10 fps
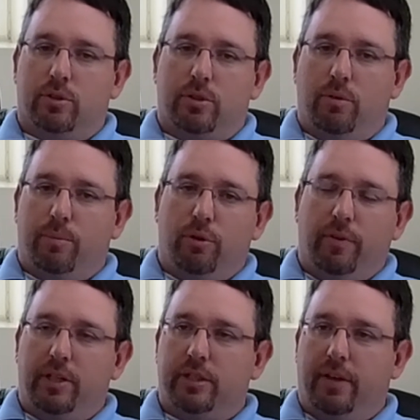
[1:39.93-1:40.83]
So
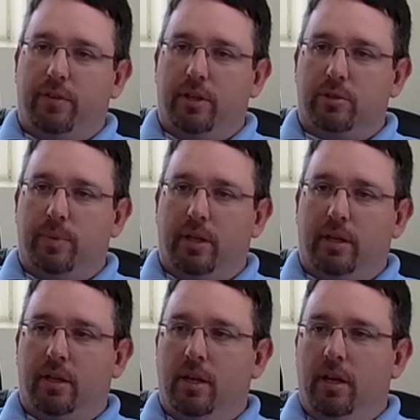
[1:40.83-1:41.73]
improving safety has been
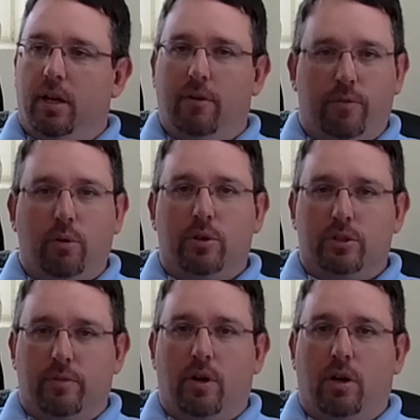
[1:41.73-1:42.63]
a focus
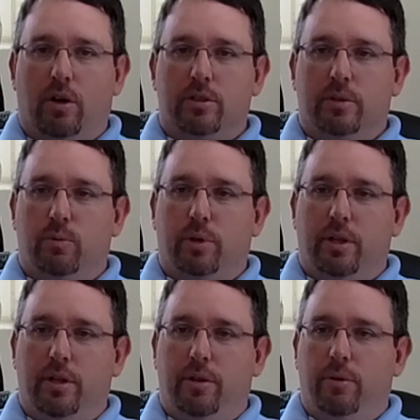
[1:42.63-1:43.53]
of ours and will
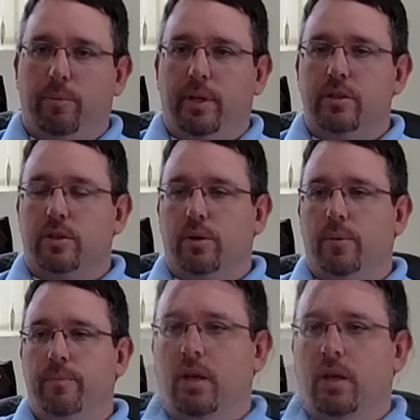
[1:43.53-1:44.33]
continue to be so.